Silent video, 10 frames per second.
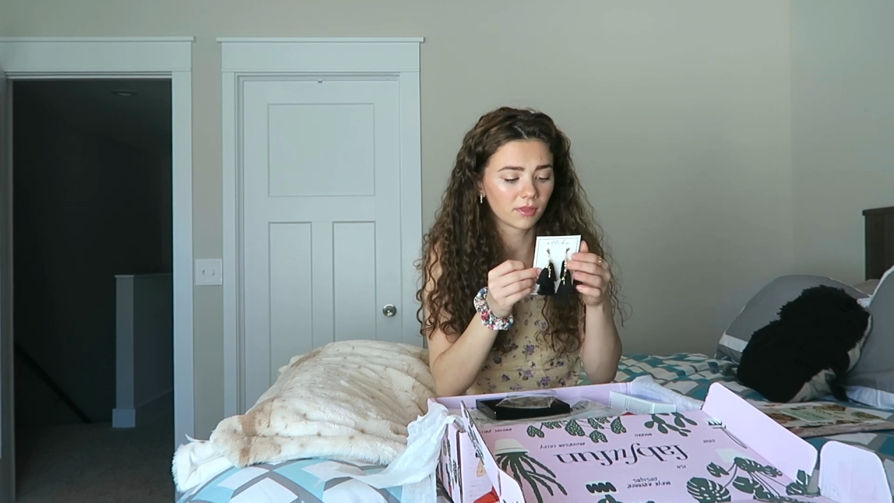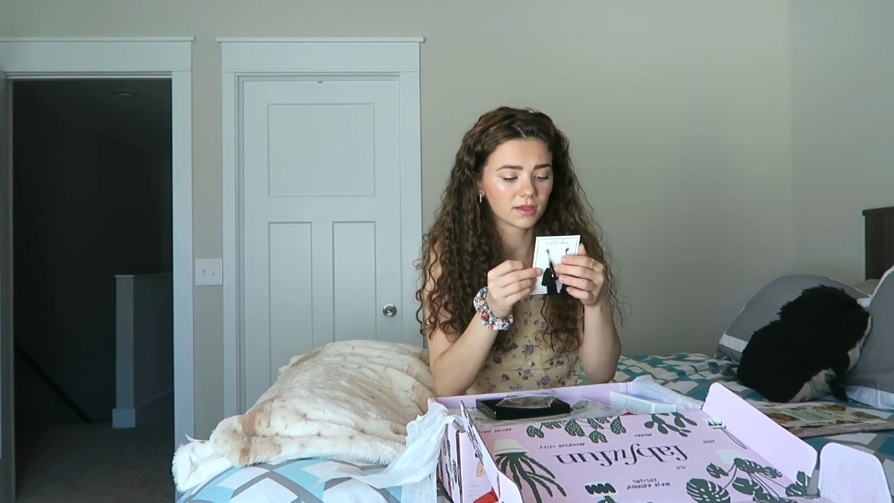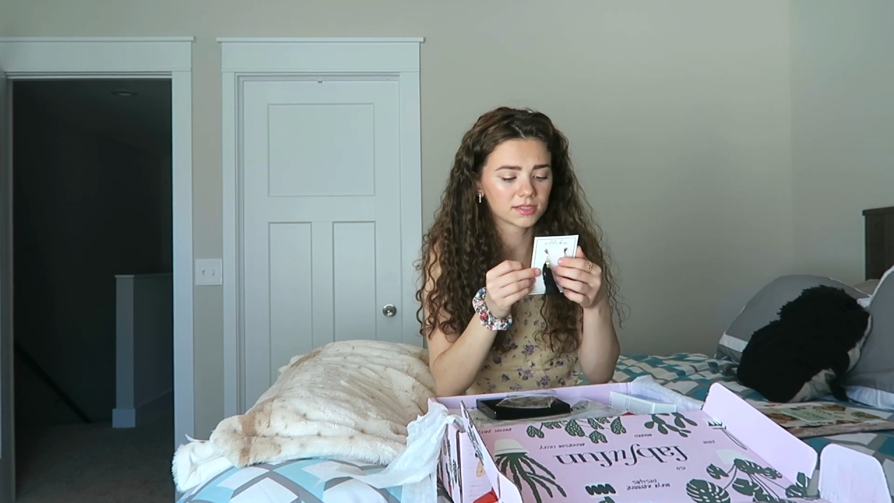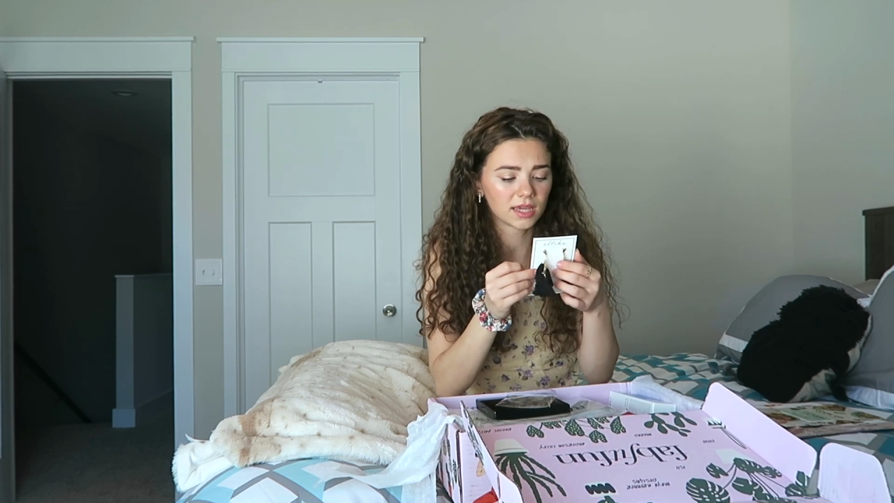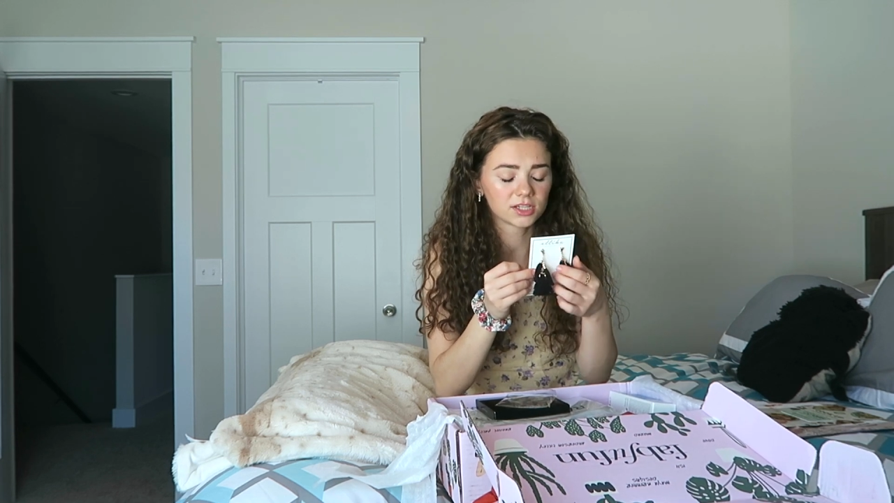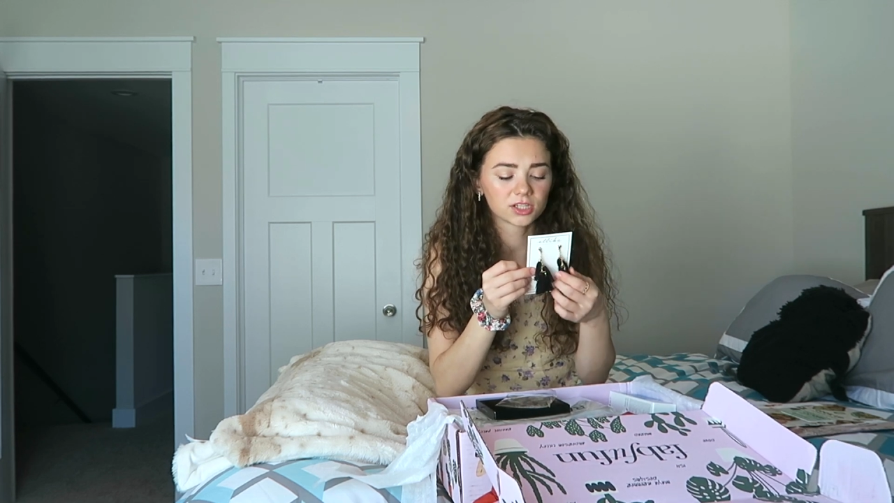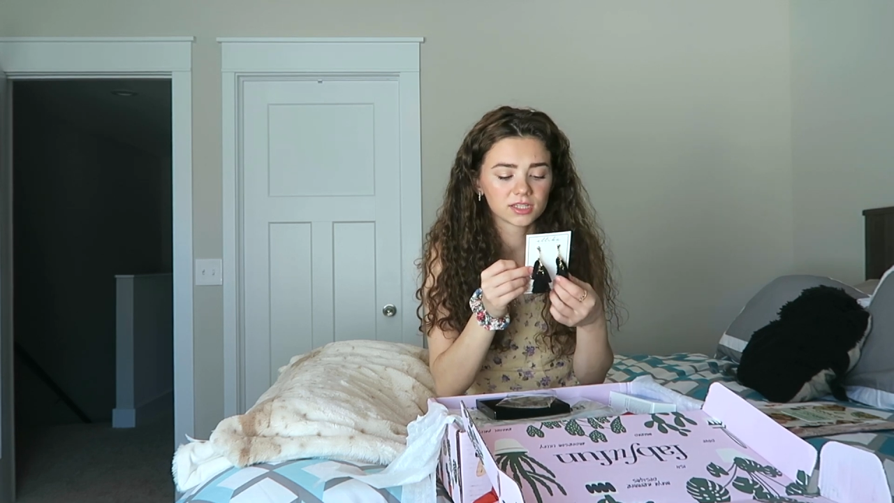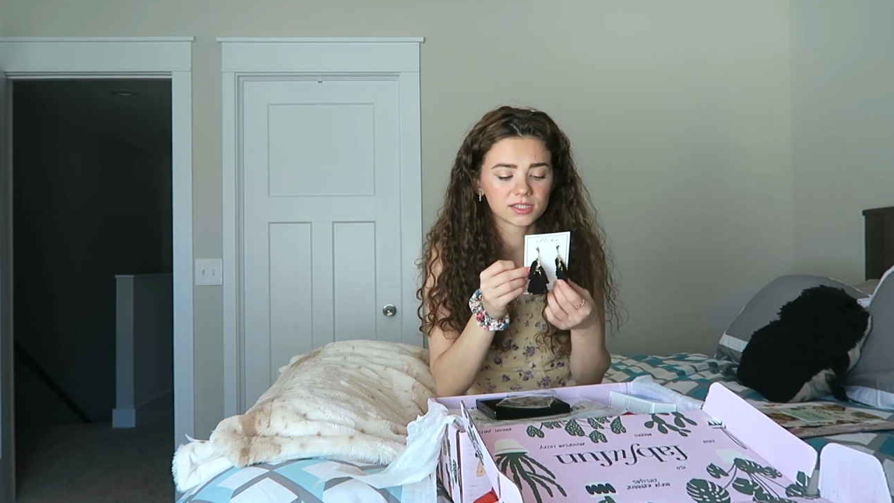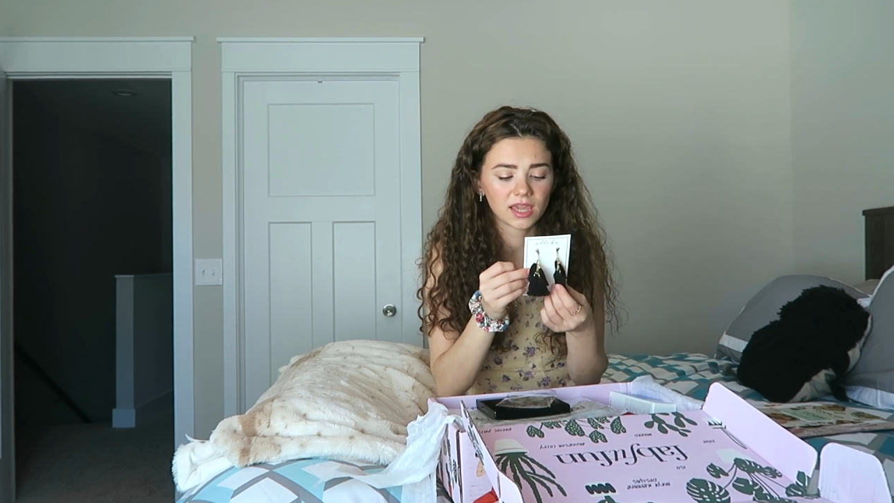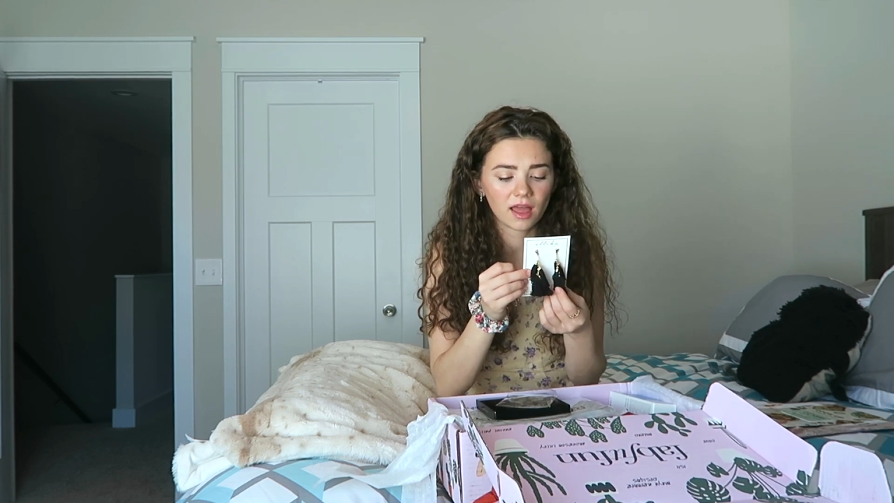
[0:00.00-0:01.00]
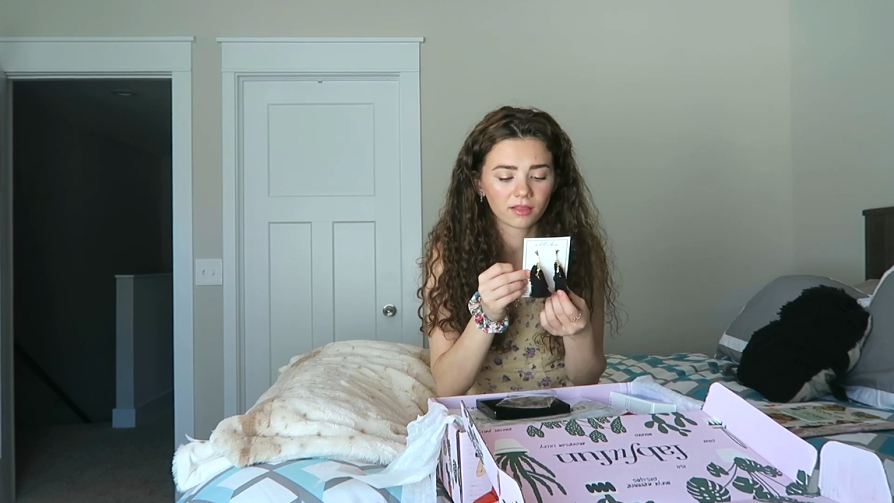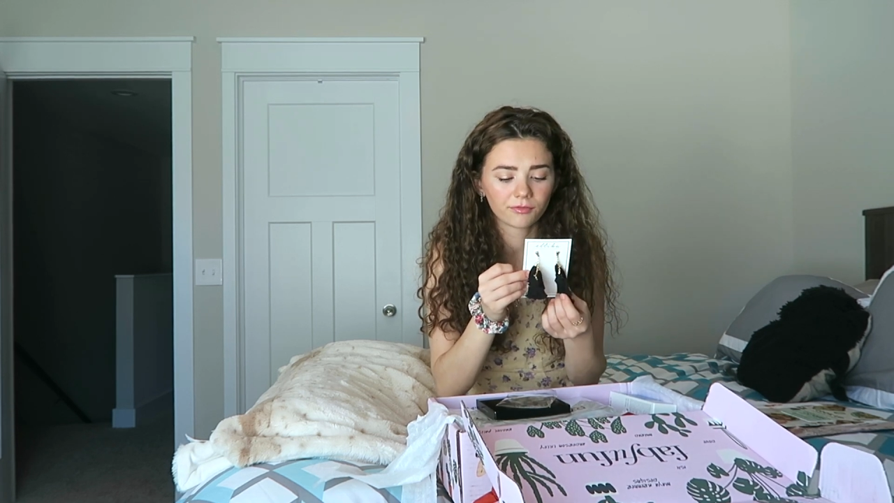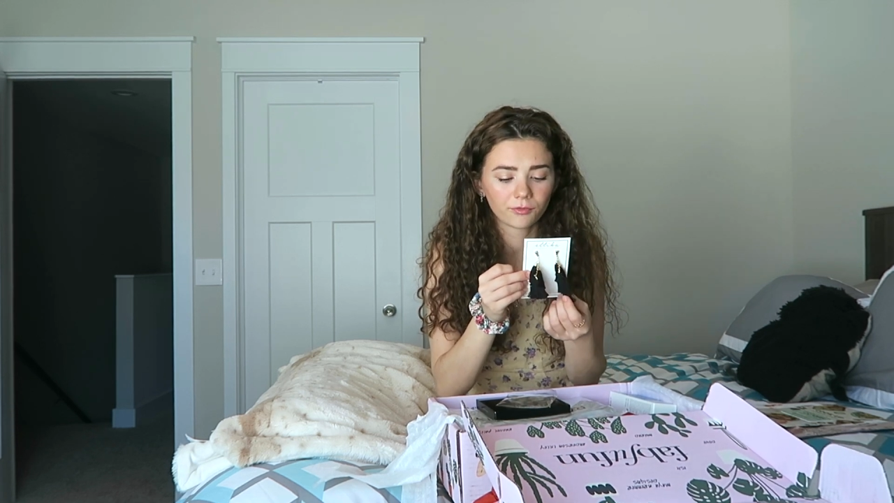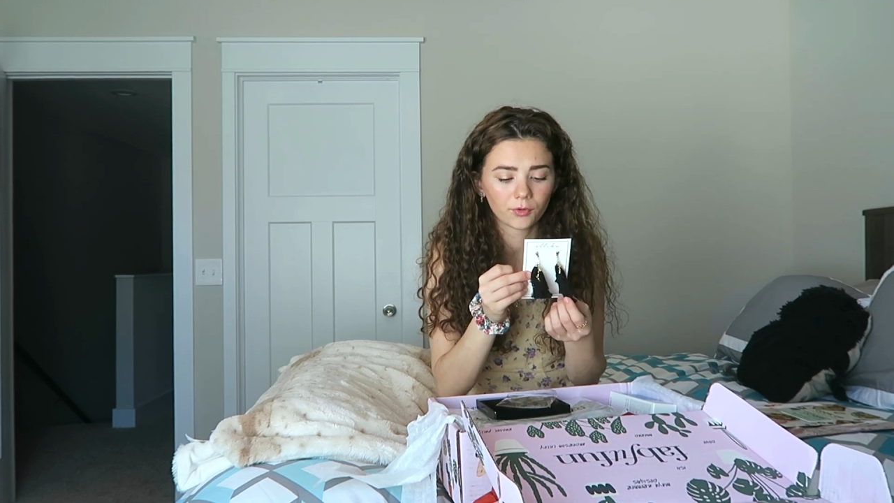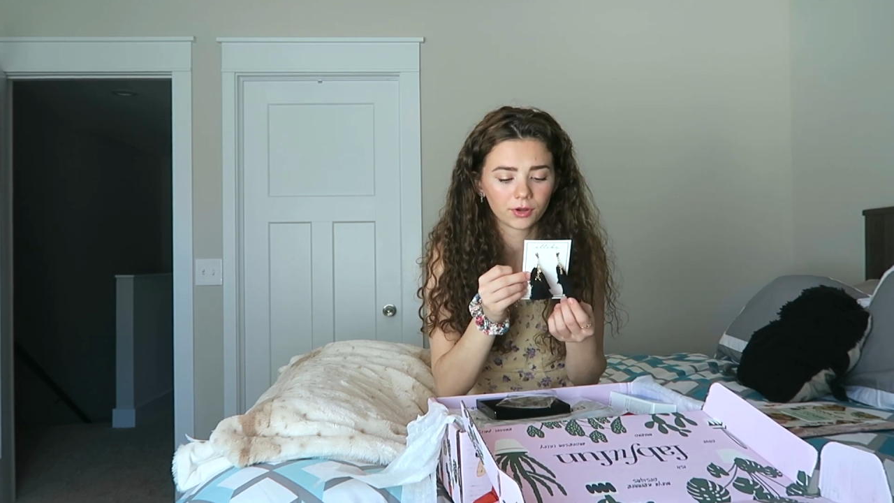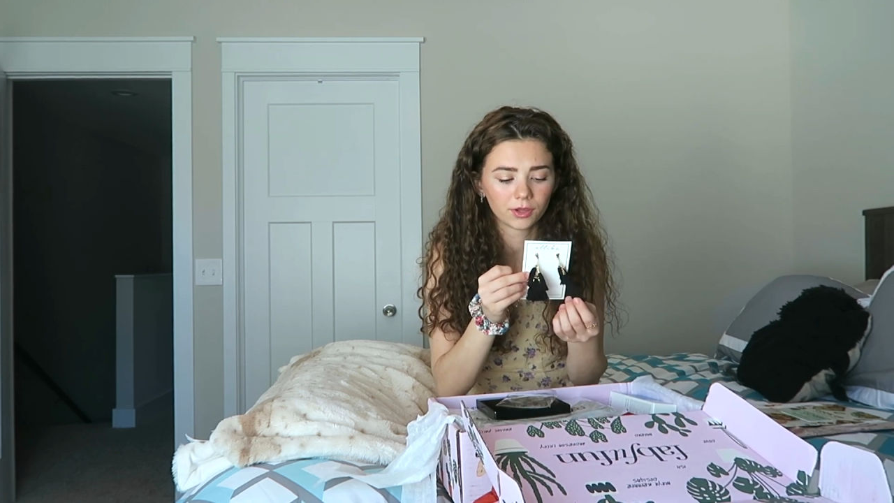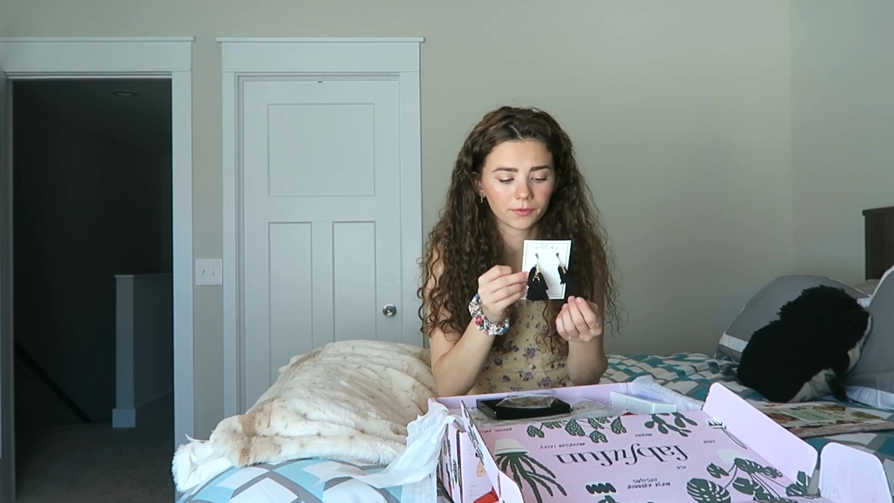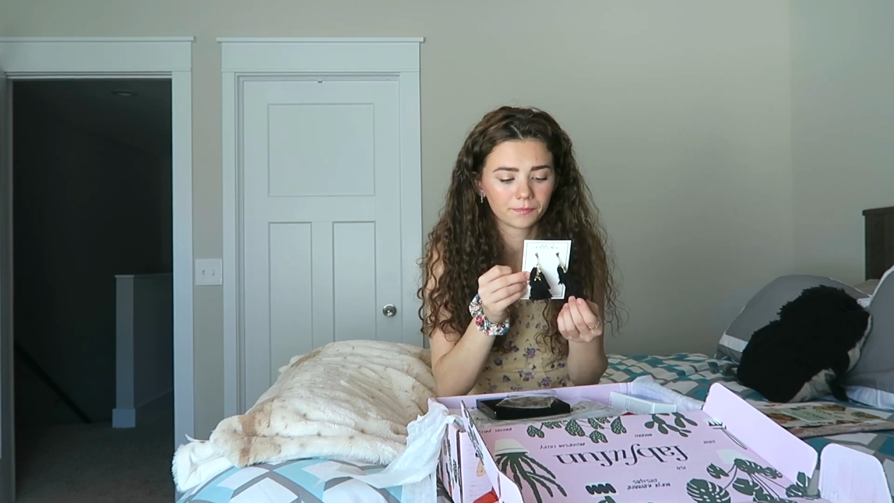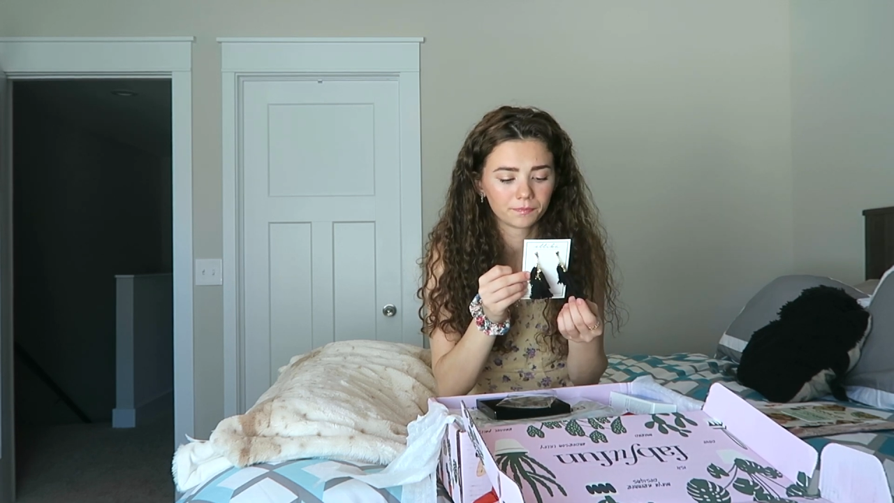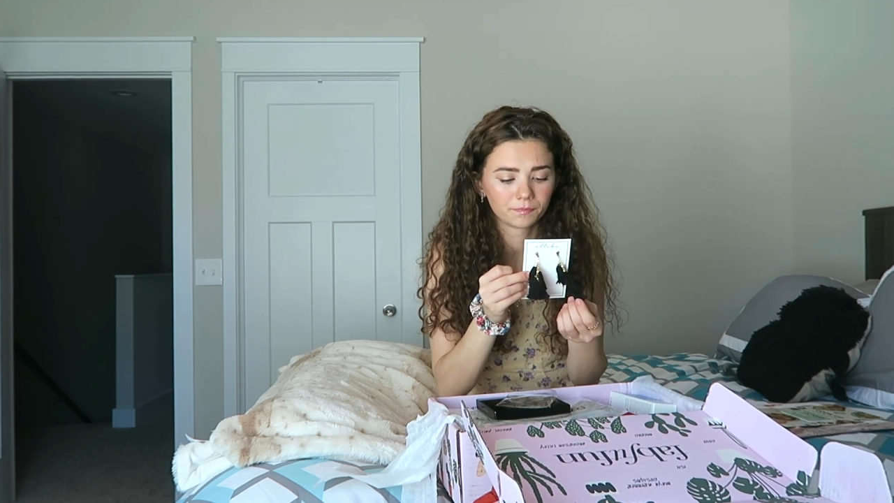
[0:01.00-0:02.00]
Los Angeles,
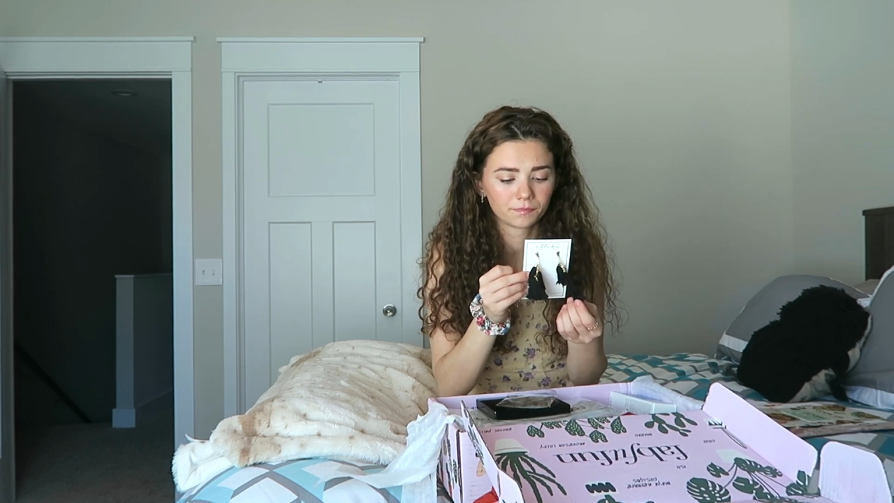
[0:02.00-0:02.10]
California.